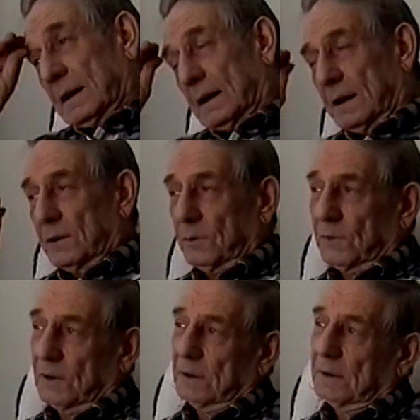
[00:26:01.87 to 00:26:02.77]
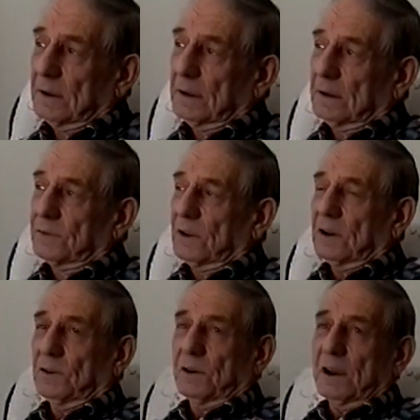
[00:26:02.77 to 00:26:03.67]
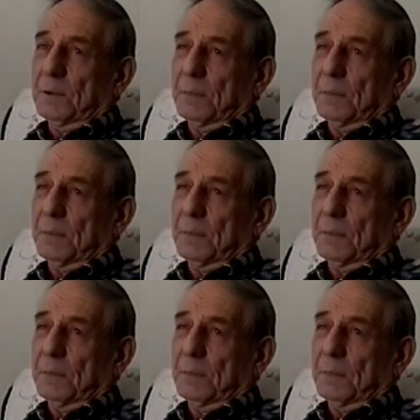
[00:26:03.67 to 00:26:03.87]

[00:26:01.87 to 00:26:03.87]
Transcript: and there was a city dray